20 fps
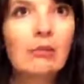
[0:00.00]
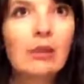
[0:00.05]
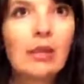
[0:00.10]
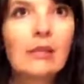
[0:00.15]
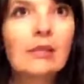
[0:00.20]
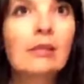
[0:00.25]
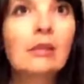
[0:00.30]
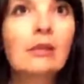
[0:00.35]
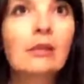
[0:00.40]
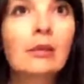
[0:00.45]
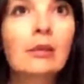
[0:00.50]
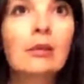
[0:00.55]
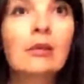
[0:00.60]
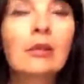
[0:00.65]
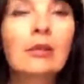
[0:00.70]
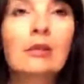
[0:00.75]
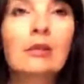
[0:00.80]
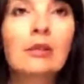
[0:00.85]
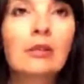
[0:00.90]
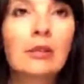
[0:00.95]
lesson
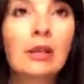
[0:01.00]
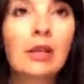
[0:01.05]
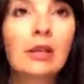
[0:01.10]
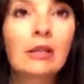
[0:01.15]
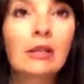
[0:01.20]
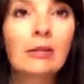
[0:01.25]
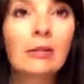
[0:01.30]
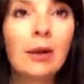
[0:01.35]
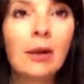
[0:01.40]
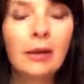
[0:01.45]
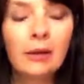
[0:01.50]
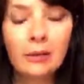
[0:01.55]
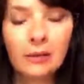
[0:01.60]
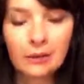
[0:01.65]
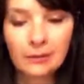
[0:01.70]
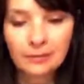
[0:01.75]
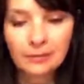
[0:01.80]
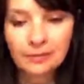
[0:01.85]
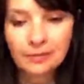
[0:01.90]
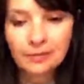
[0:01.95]
learned and strength
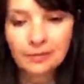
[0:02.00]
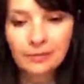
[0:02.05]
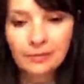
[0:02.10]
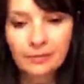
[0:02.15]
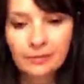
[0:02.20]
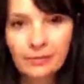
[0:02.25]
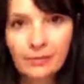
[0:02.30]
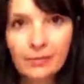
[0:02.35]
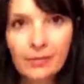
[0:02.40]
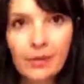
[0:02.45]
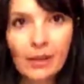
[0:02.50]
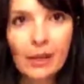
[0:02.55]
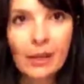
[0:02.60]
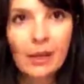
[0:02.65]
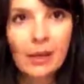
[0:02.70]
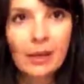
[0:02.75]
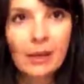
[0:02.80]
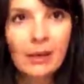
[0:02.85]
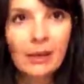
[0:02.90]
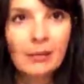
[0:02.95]
acquired.
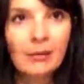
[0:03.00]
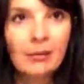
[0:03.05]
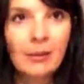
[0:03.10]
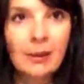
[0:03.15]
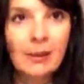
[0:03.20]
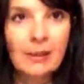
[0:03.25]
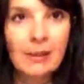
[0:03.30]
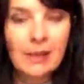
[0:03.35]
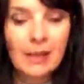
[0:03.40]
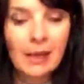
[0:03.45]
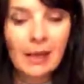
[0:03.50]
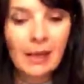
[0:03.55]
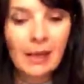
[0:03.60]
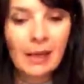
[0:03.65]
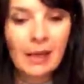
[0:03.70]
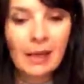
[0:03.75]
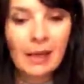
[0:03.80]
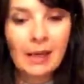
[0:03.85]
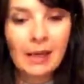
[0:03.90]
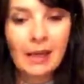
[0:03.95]
But
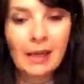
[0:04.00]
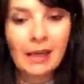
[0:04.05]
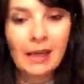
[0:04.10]
I